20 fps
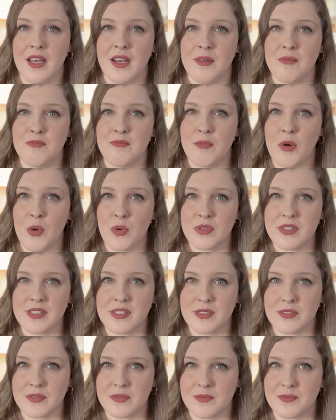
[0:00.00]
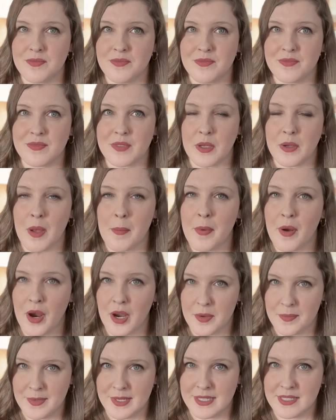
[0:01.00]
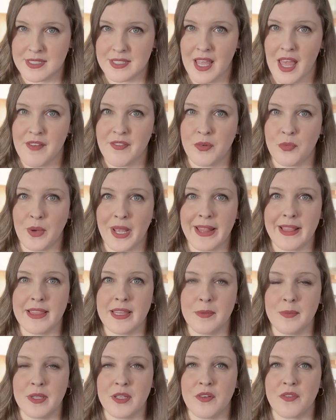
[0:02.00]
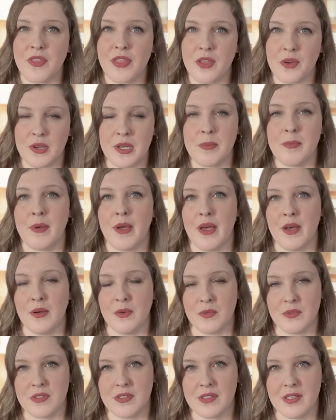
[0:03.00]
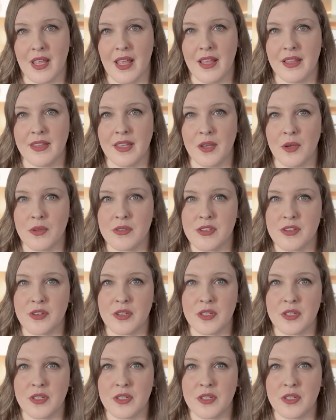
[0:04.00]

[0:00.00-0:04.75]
Most apartments have a weight limit of 30 pounds, and they also